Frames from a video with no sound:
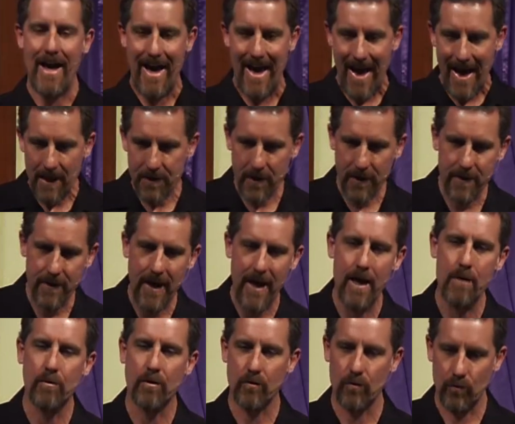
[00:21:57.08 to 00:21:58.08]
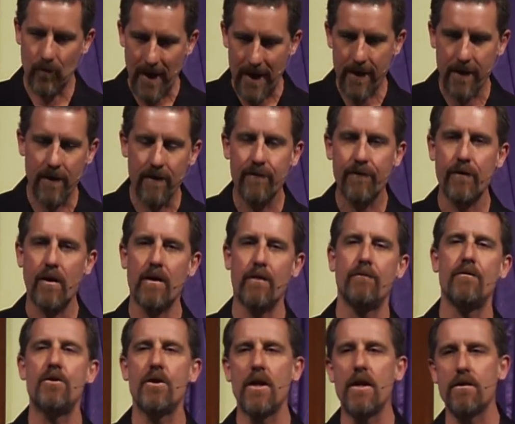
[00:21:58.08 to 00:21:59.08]
at the table right in front
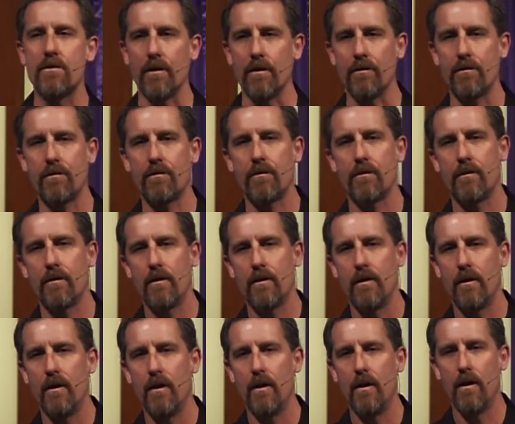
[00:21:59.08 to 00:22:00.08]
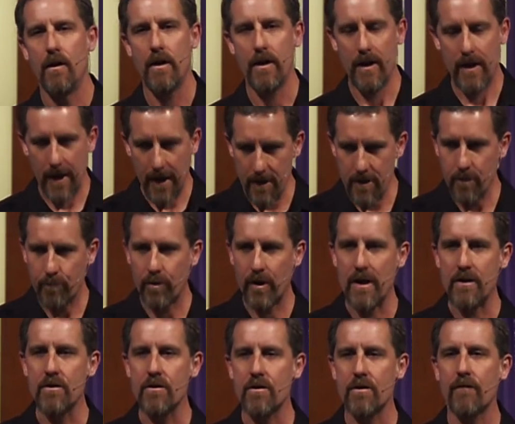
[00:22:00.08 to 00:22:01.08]
of Jesus. In the
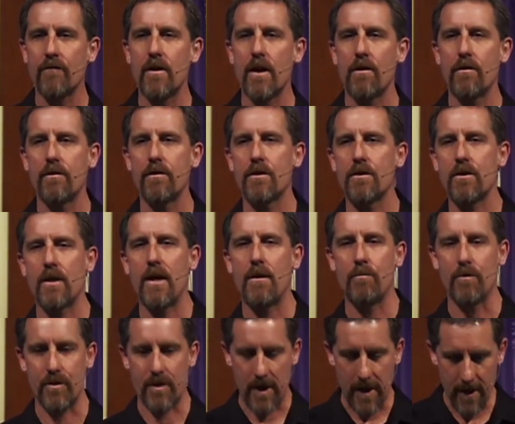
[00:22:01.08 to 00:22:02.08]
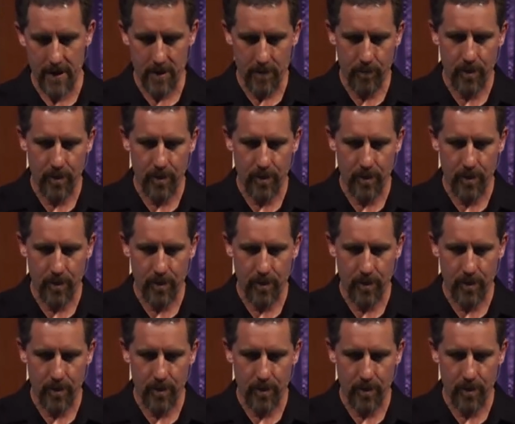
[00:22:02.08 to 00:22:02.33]
presence of the other disciples, in the